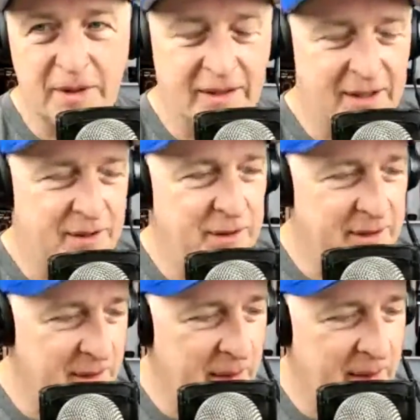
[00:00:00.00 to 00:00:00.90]

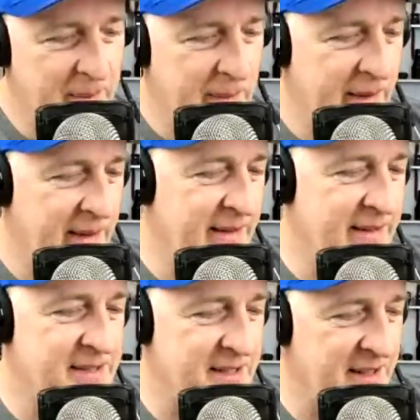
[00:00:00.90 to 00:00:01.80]
here am in
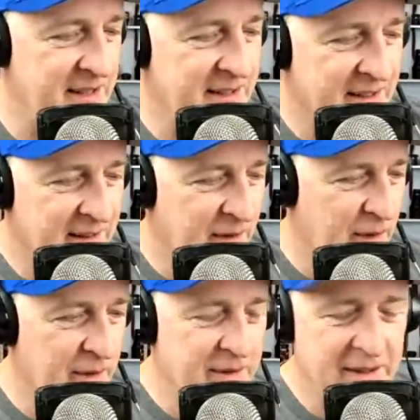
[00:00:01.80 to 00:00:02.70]
the city,
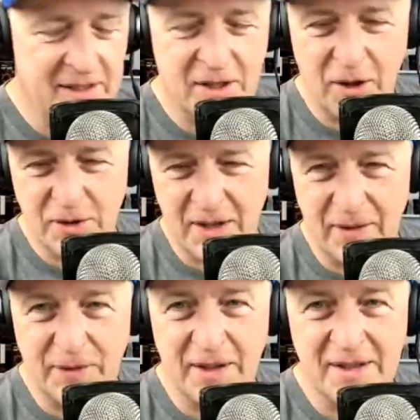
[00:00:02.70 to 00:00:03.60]
or at least close
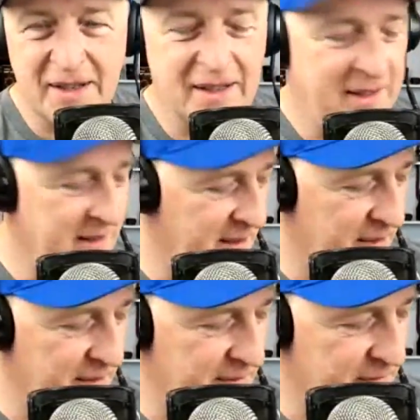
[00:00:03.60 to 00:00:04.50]
enough to the city to get
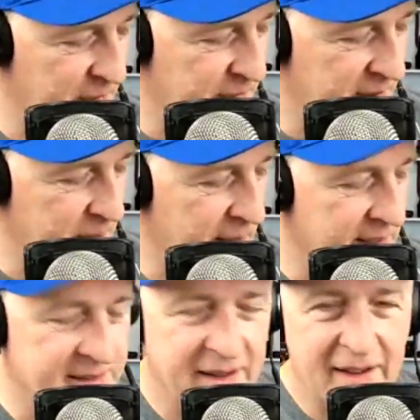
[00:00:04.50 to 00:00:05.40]
there in 15
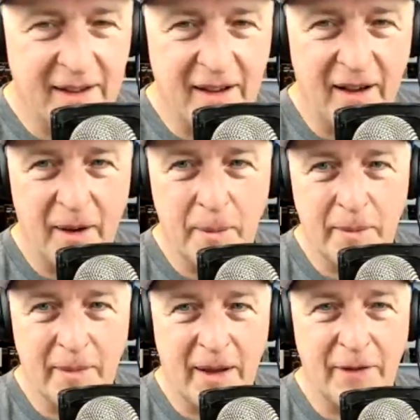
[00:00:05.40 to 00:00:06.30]
minutes.
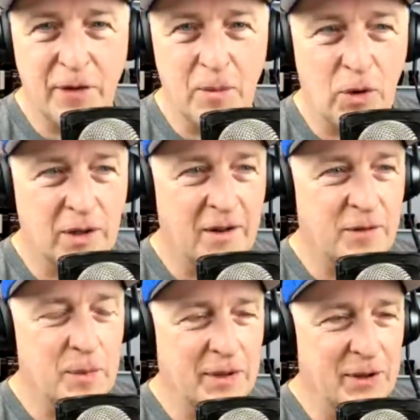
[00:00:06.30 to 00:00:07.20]
I feel more
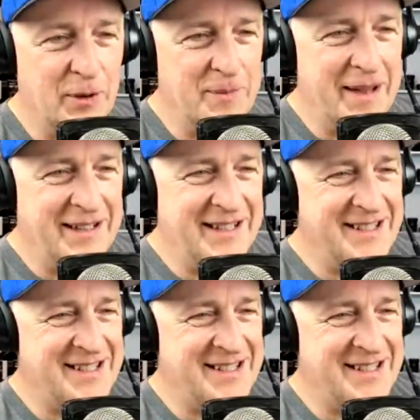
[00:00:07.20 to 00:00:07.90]
comfortable knowing Megan's